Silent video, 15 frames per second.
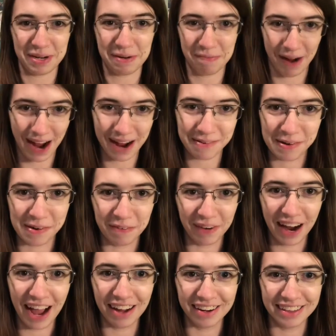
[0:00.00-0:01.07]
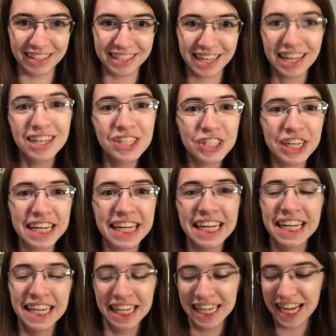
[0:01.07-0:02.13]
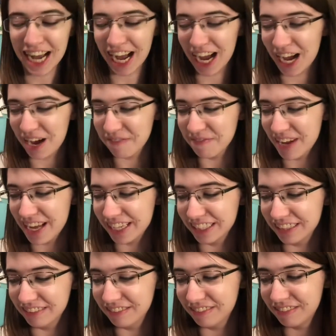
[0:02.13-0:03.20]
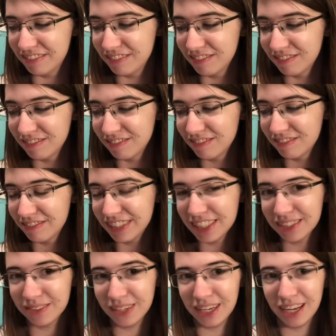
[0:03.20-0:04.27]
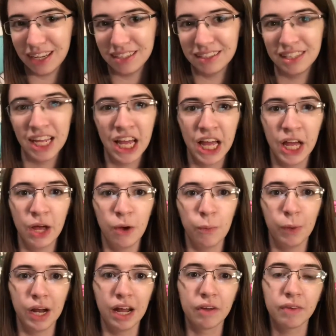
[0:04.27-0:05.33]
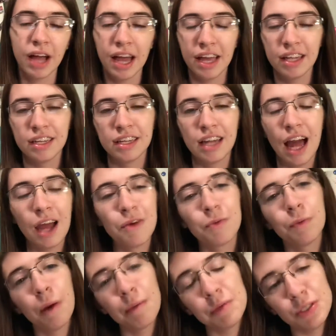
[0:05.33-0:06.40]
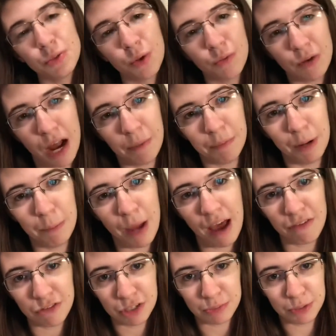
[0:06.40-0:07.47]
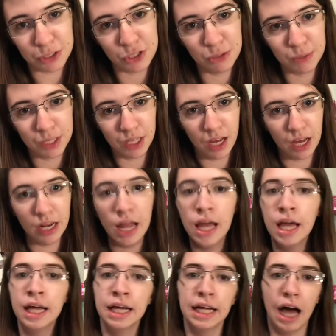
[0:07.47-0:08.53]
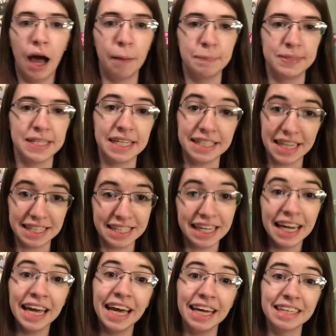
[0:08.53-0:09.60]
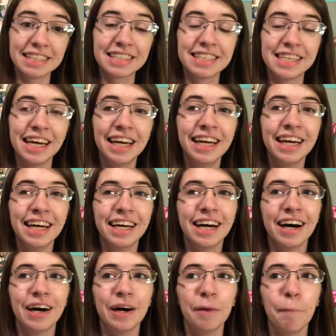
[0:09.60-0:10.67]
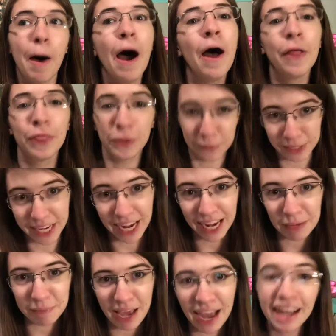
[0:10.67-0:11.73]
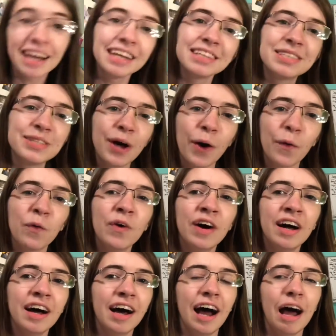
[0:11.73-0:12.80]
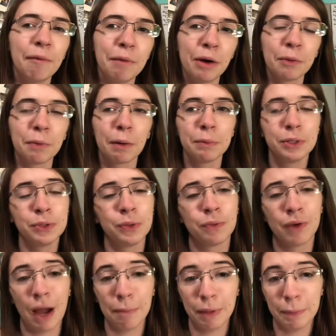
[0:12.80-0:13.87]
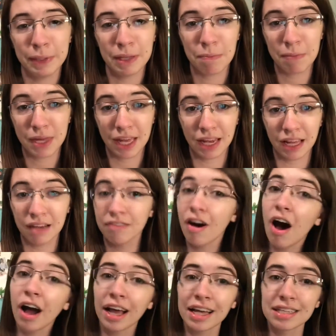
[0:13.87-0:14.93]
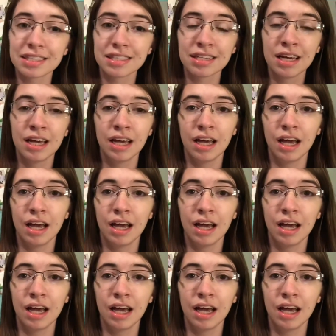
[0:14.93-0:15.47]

gonna buy while we're out of this country, and fill you in on what I read, and I will probably do a wrap-up after BookTubeathon, seeing as it hits the week I get back. So I will probably do a wrap-up at the beginning of August,